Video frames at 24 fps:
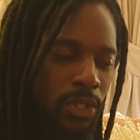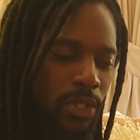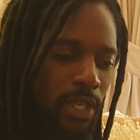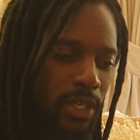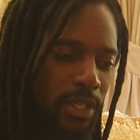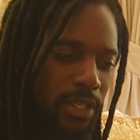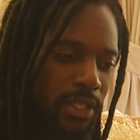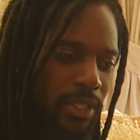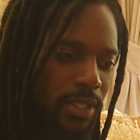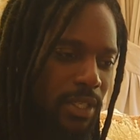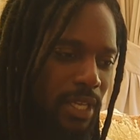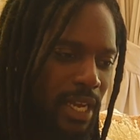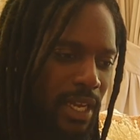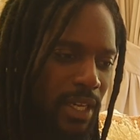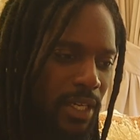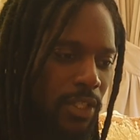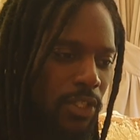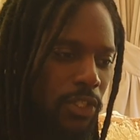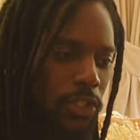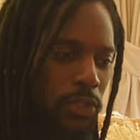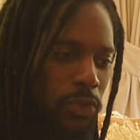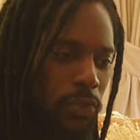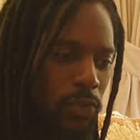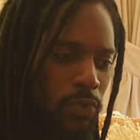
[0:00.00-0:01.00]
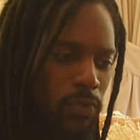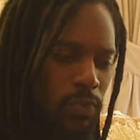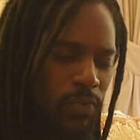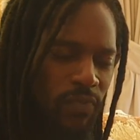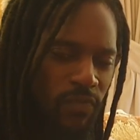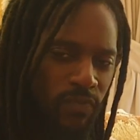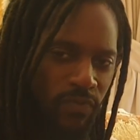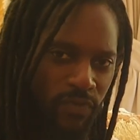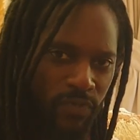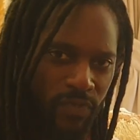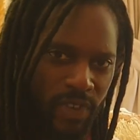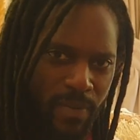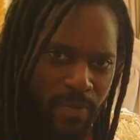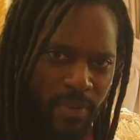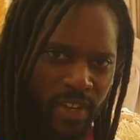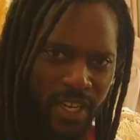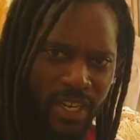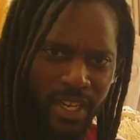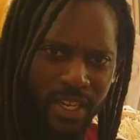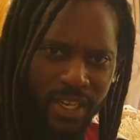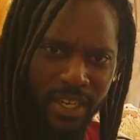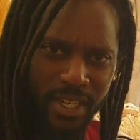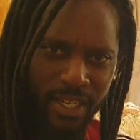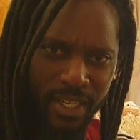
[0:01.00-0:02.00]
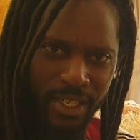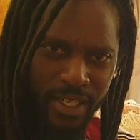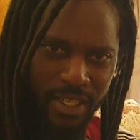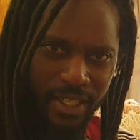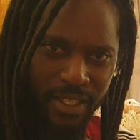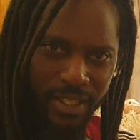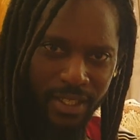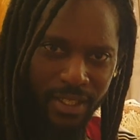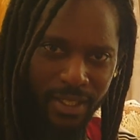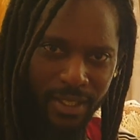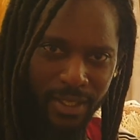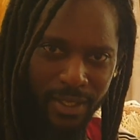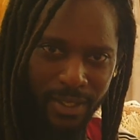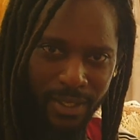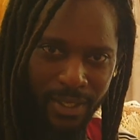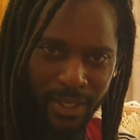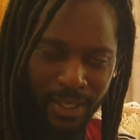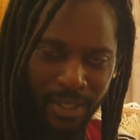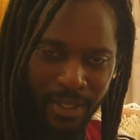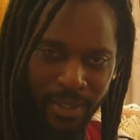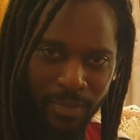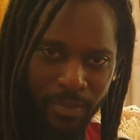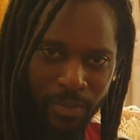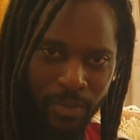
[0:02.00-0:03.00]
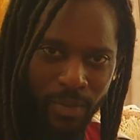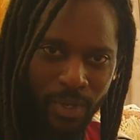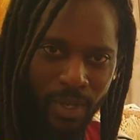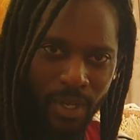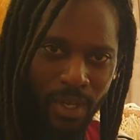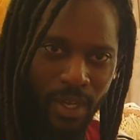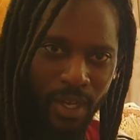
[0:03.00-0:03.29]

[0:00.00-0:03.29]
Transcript: there's like a true femininity to them.